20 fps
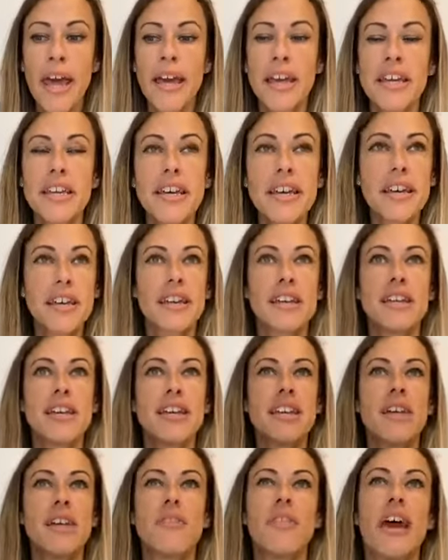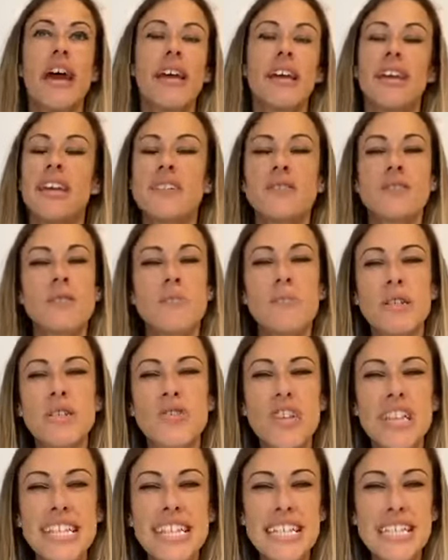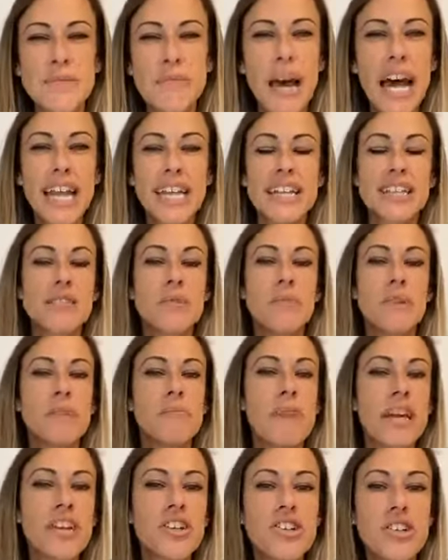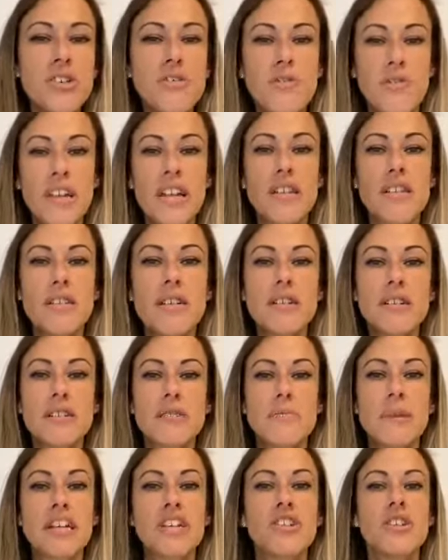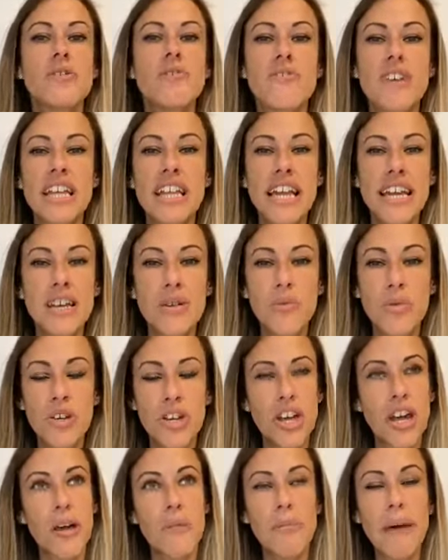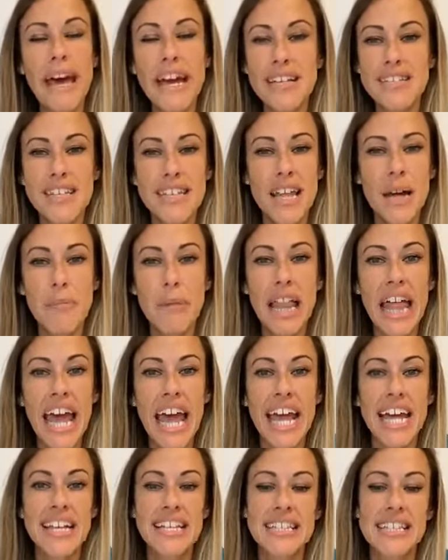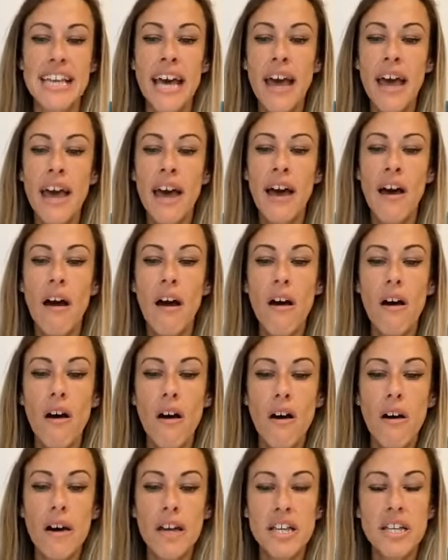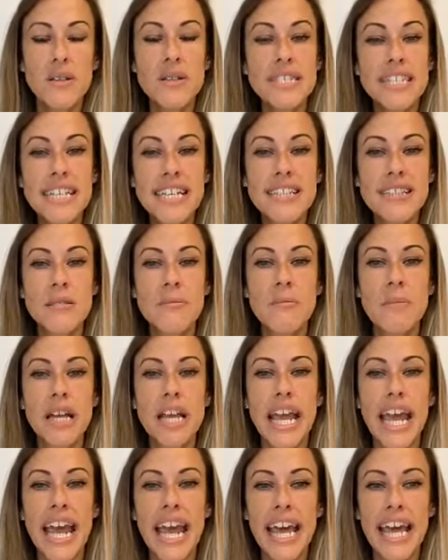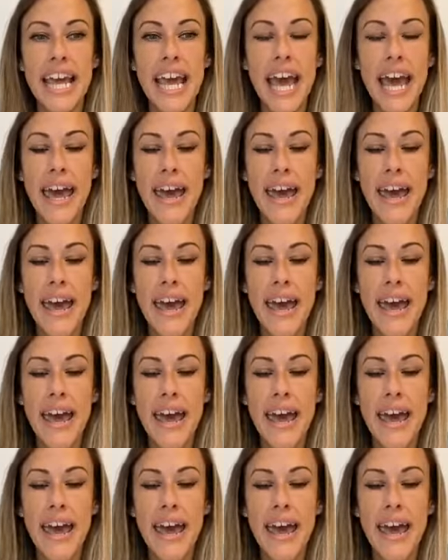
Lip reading: you know, somebody's really smiley, somebody makes you feel good, makes you feel like you want to go back to that place, or you see somebody,